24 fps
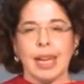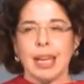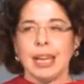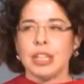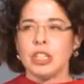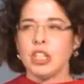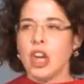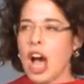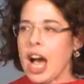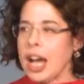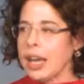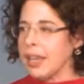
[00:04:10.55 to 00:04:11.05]

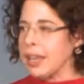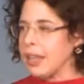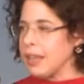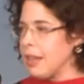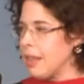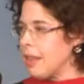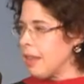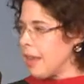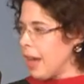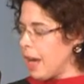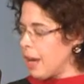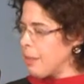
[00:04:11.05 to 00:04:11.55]
Talking to
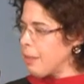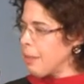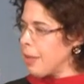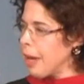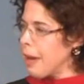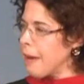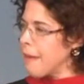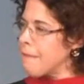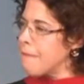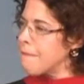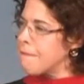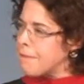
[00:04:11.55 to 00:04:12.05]
them
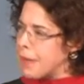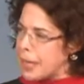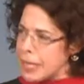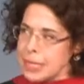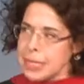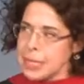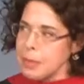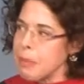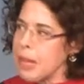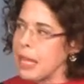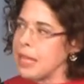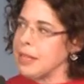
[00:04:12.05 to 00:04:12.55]

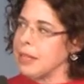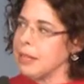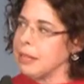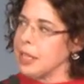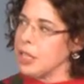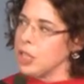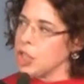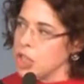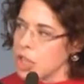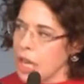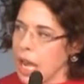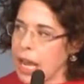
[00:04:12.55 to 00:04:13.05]
fundamentally
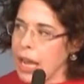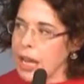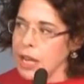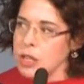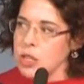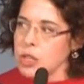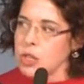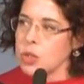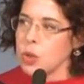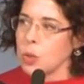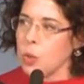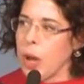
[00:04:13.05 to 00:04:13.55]

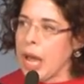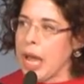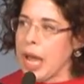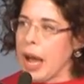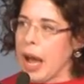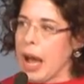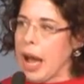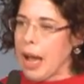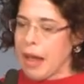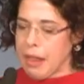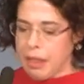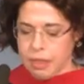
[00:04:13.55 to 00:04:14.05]
changed the way
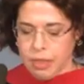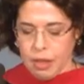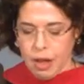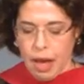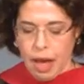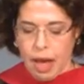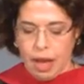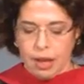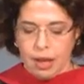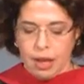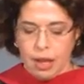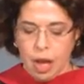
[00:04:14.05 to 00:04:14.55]
I
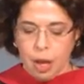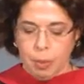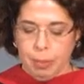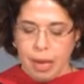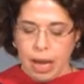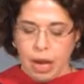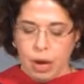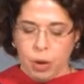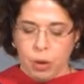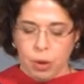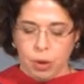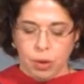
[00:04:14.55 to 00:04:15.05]
thought
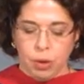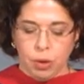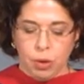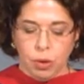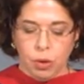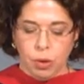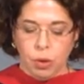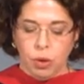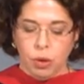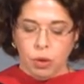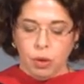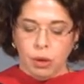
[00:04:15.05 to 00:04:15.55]
about
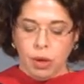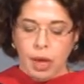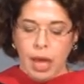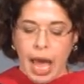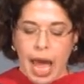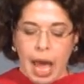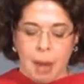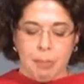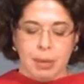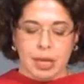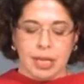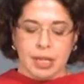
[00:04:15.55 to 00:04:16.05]

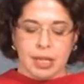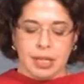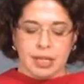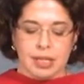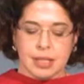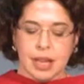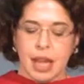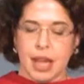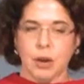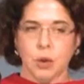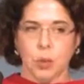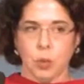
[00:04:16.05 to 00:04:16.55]
happiness
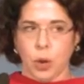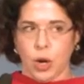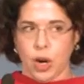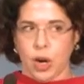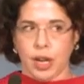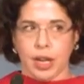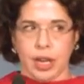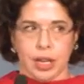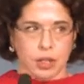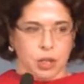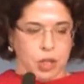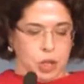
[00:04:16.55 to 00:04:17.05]
and
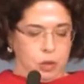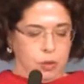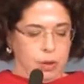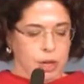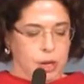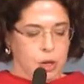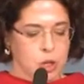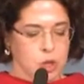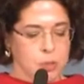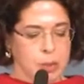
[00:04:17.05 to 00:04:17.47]
work and careers.